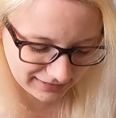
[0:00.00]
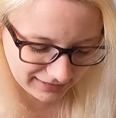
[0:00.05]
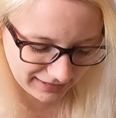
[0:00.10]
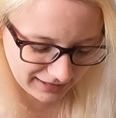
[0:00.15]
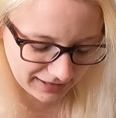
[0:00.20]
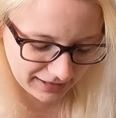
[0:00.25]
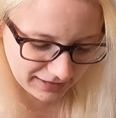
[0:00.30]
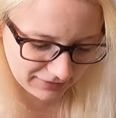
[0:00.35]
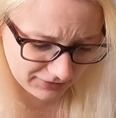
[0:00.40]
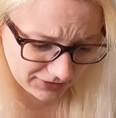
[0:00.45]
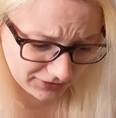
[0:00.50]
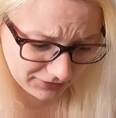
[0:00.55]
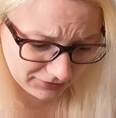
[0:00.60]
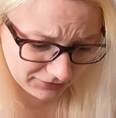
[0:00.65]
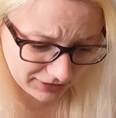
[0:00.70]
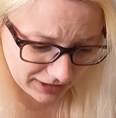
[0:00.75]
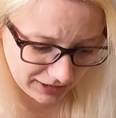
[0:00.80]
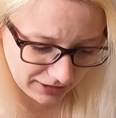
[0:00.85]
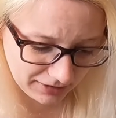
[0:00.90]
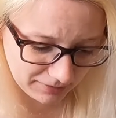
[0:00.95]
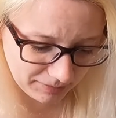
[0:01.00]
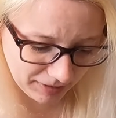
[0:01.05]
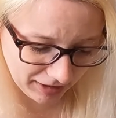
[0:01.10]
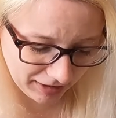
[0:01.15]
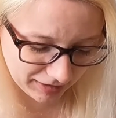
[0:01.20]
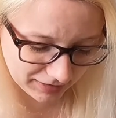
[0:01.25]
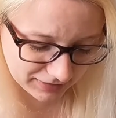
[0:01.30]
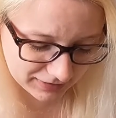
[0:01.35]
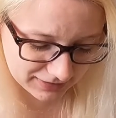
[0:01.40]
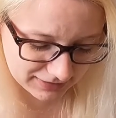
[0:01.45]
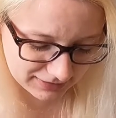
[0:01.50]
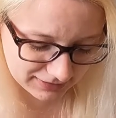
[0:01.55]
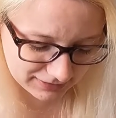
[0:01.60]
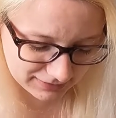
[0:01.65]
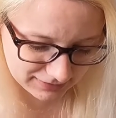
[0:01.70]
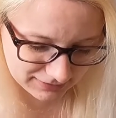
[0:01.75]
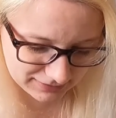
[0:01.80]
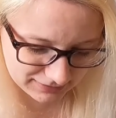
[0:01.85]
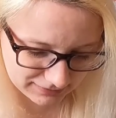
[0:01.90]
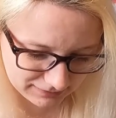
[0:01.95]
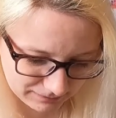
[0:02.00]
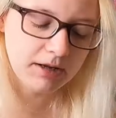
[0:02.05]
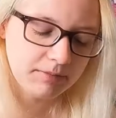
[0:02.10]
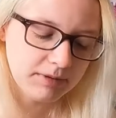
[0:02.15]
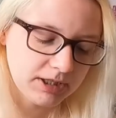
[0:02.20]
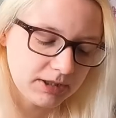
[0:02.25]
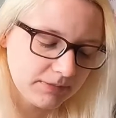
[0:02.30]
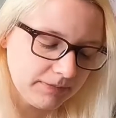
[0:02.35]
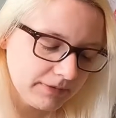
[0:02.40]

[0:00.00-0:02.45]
and I've got 3 hardbacks. I will